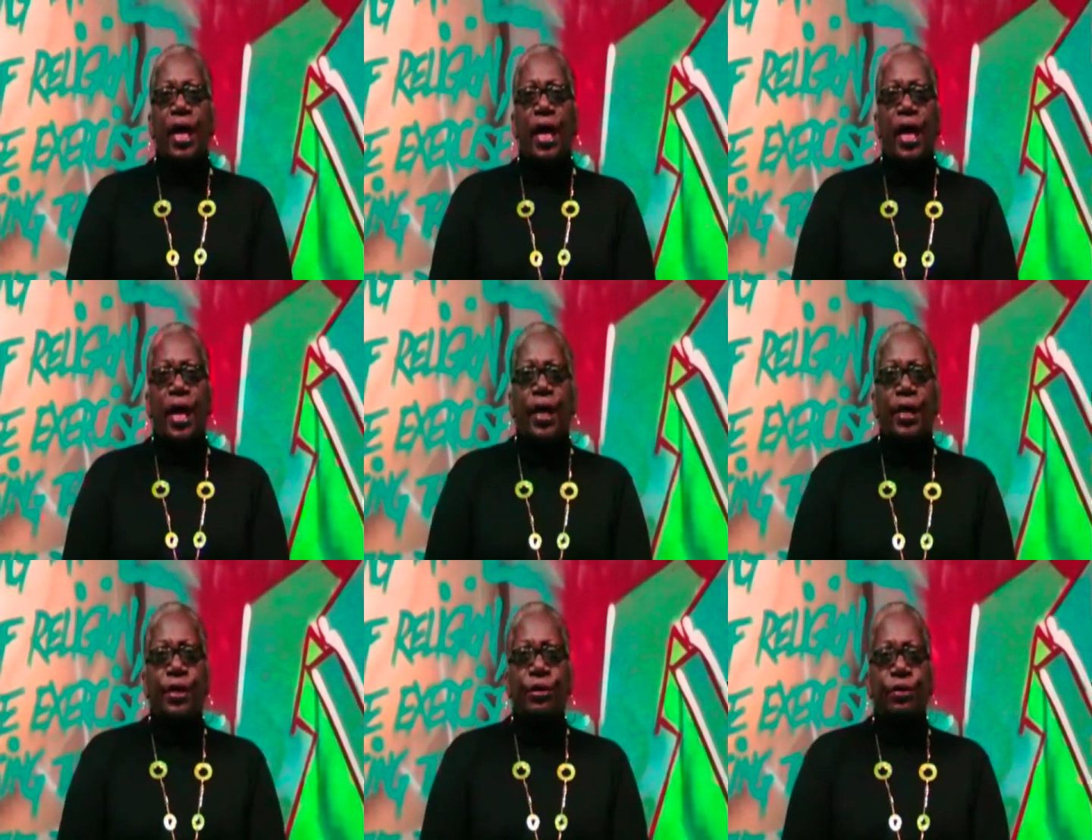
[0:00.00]

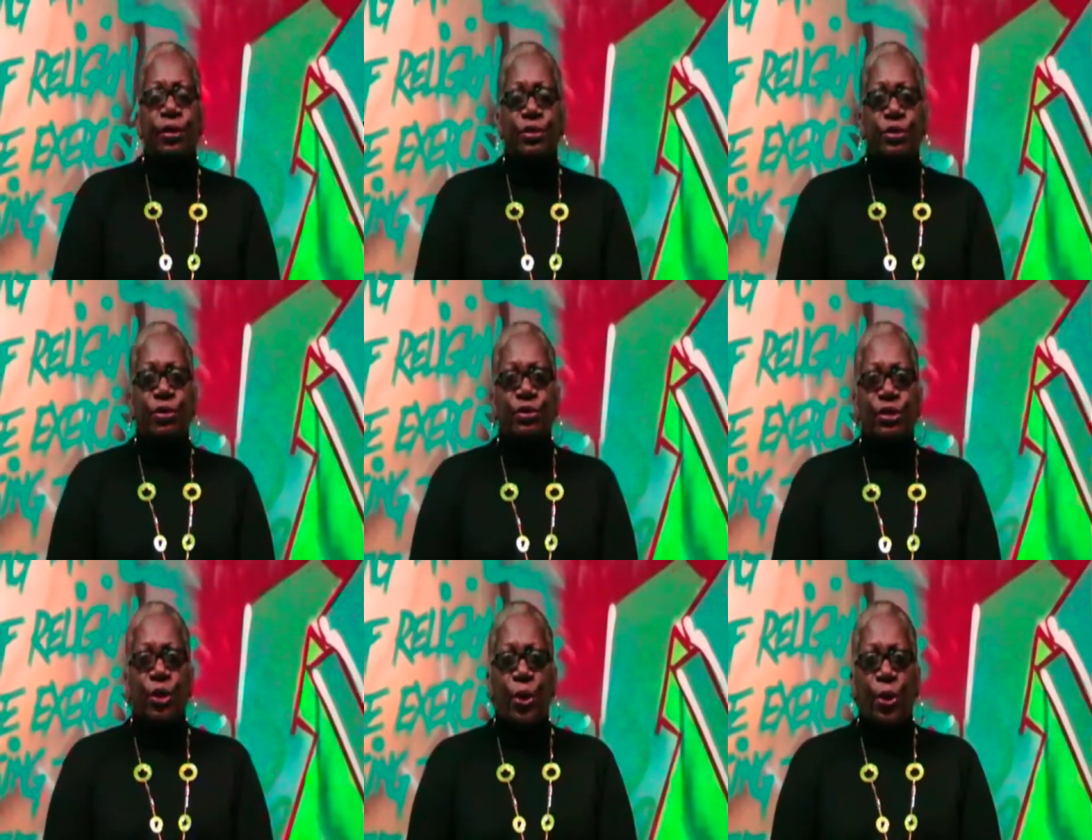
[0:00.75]
Uh, you can
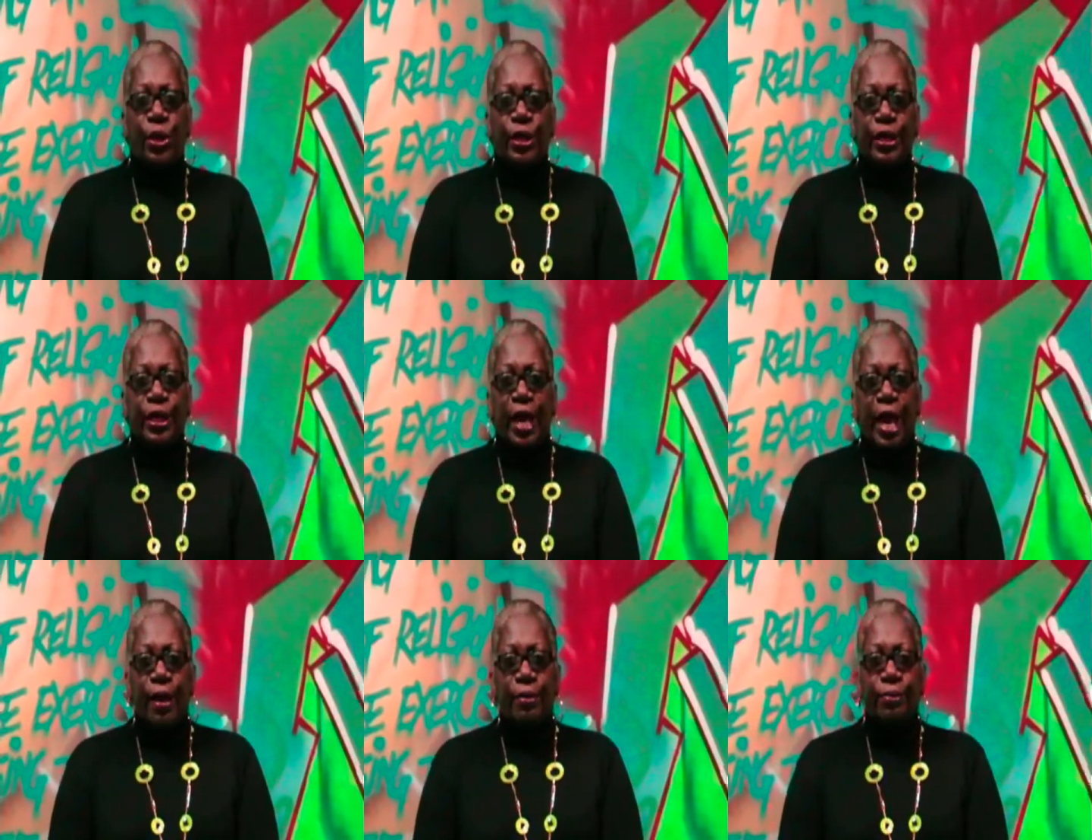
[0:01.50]
search on
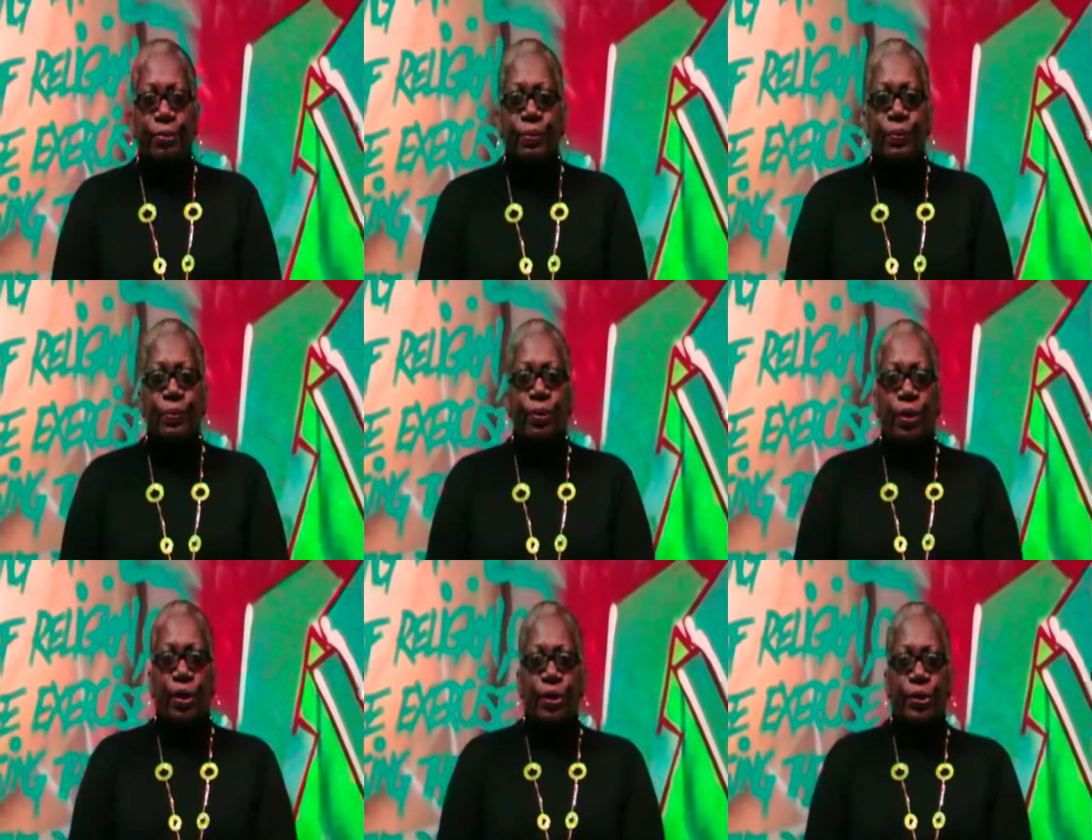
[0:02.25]
Yahoo
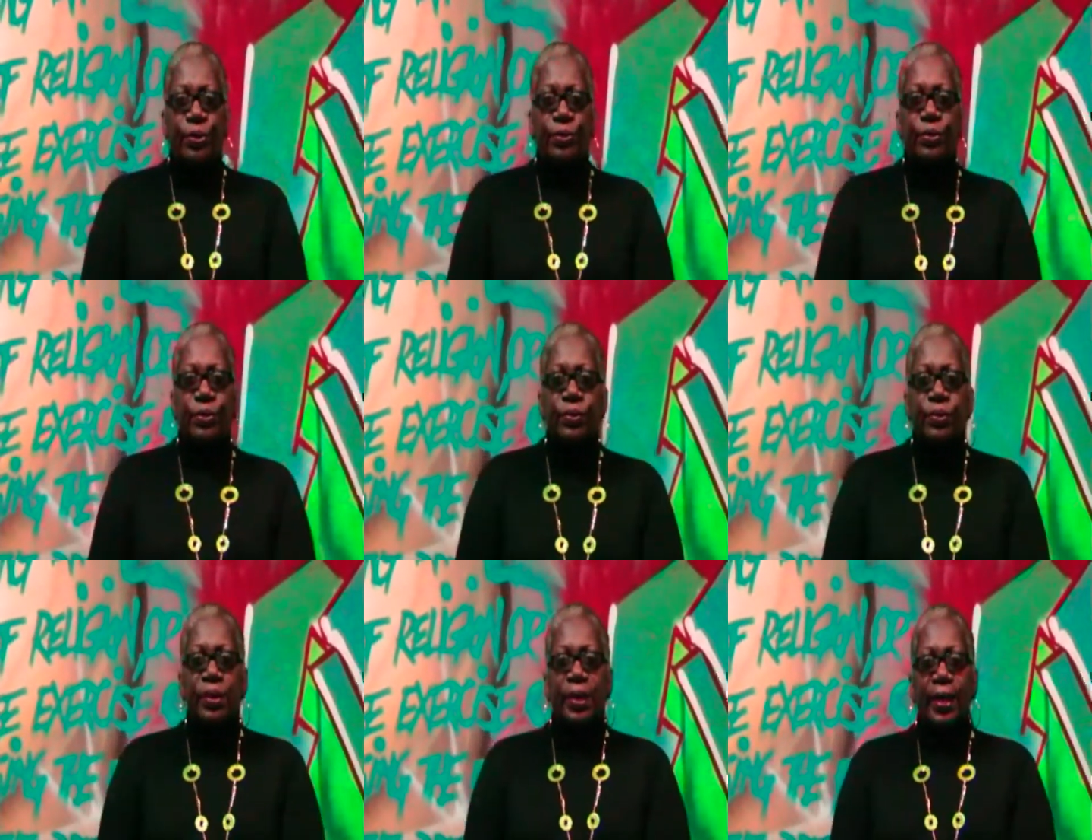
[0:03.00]
or Google.
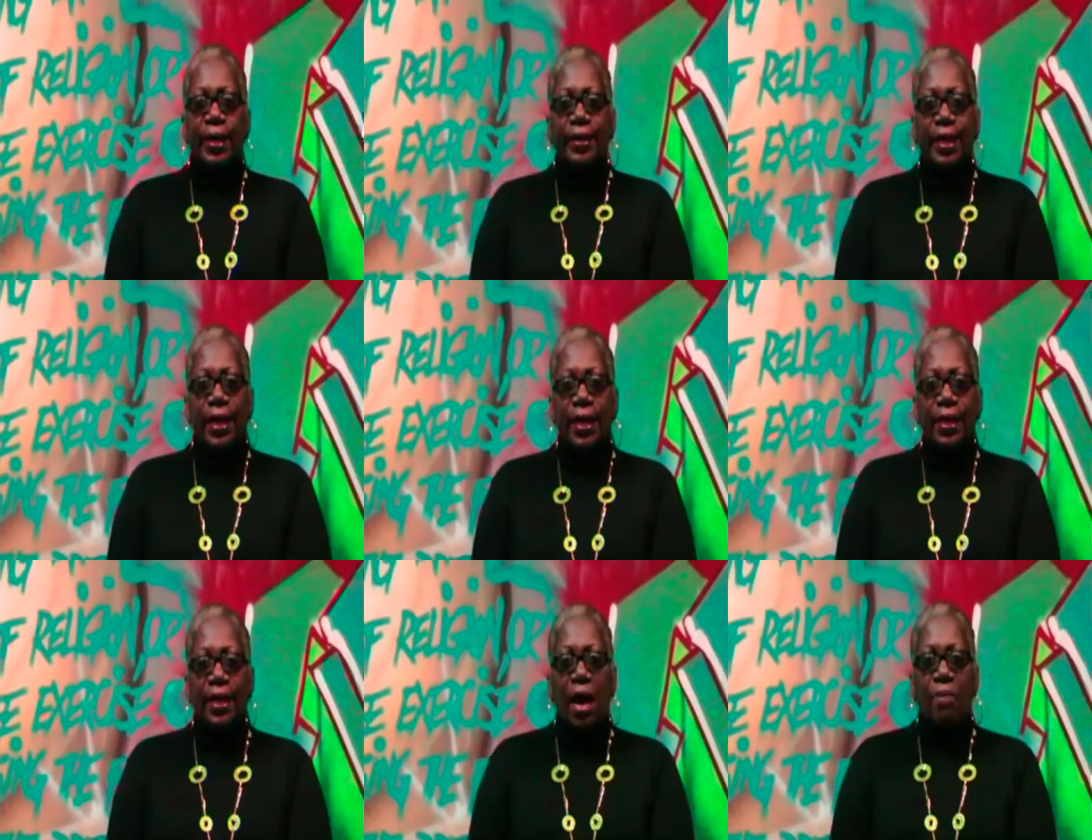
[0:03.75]

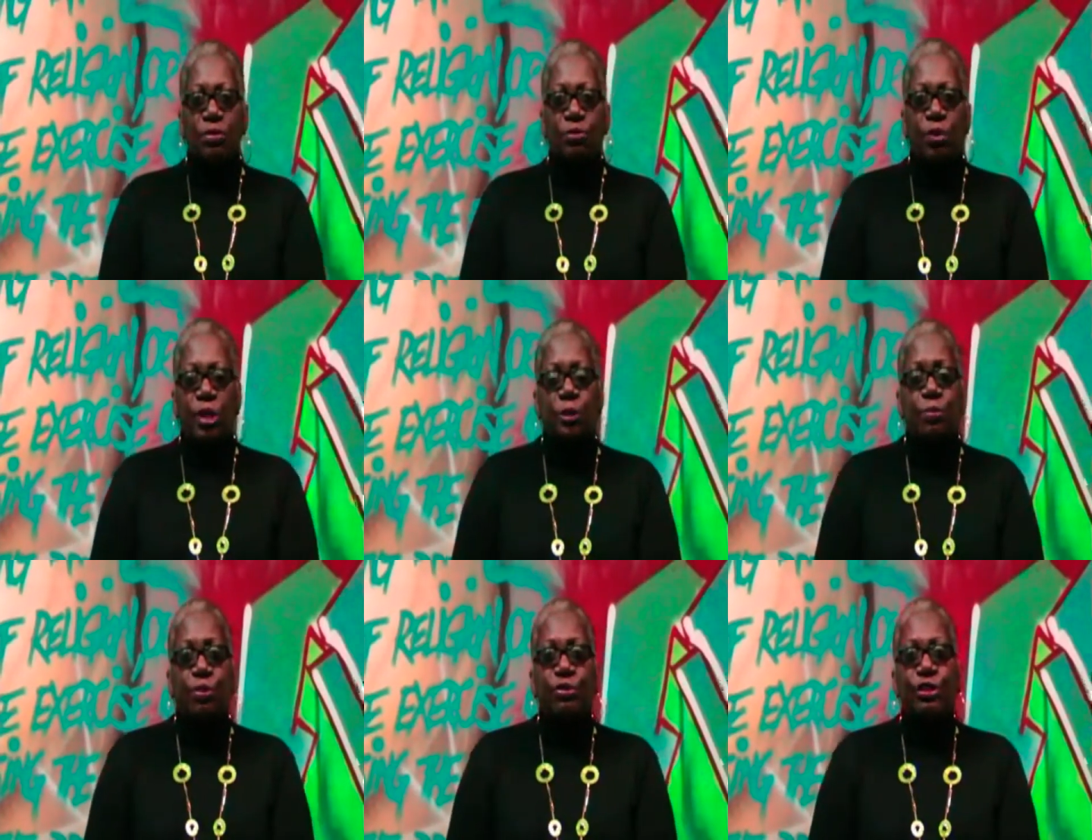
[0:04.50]
Again, I was once
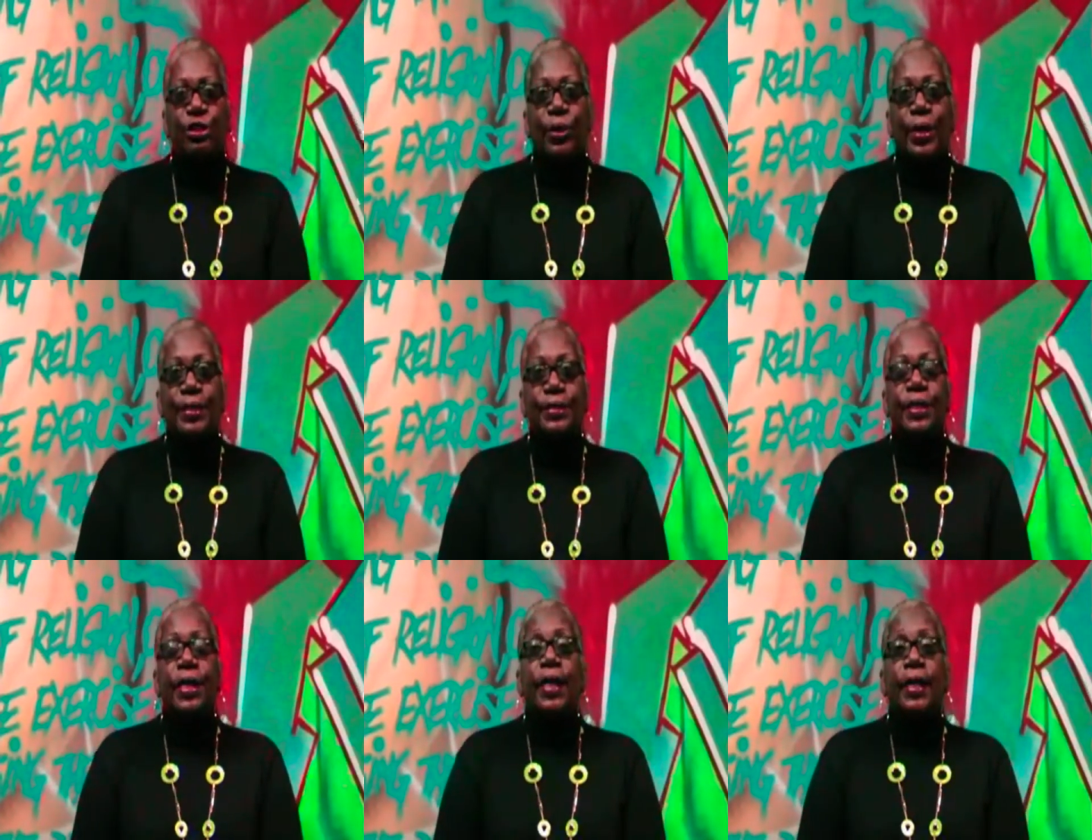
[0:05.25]
pro-choice.
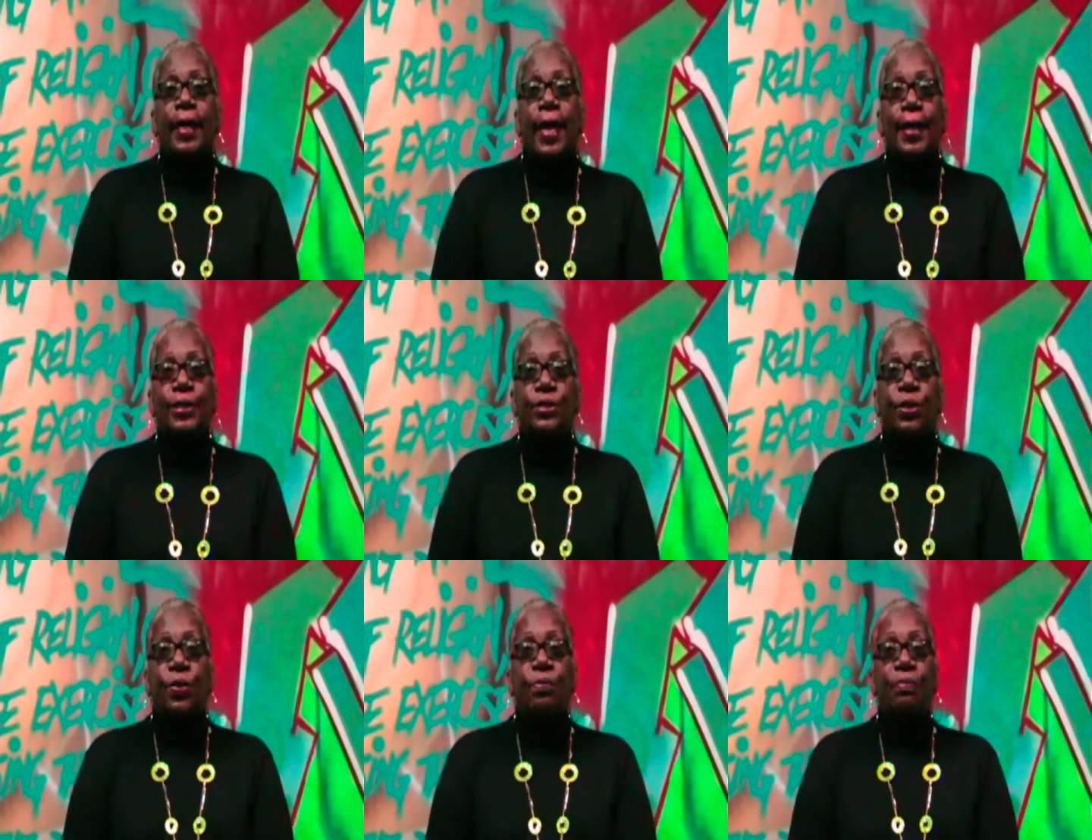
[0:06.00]
God
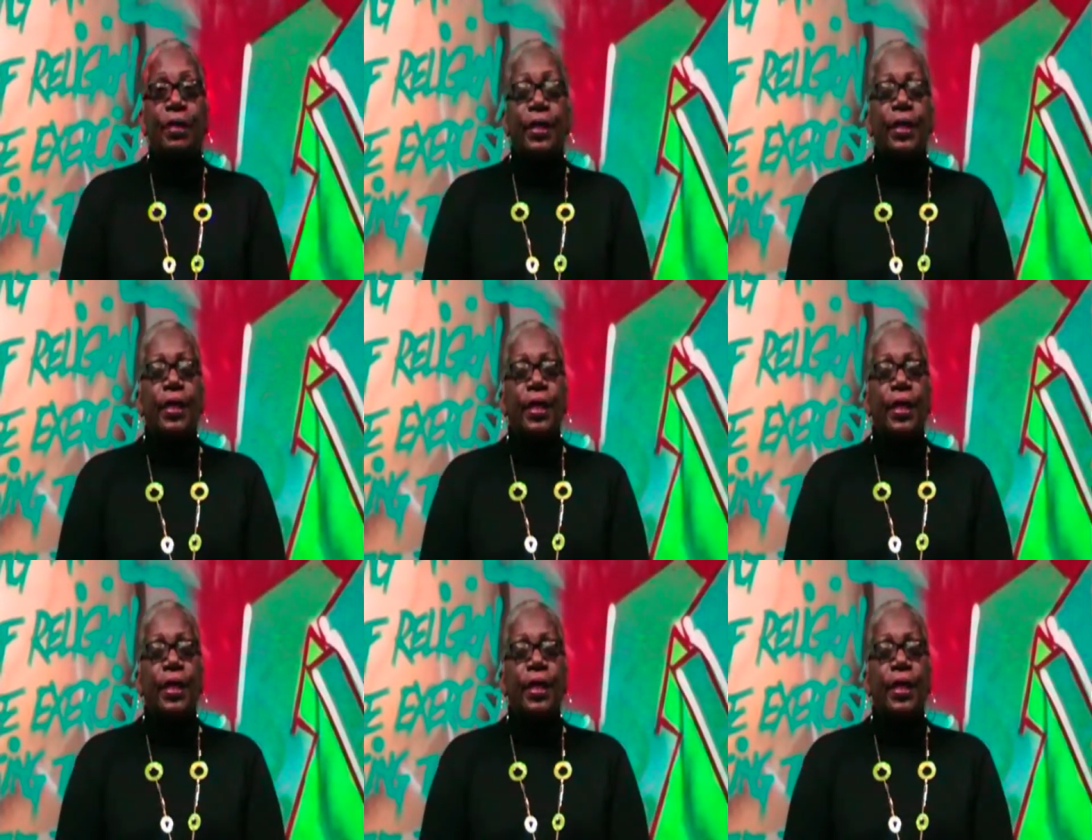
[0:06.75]
showed me.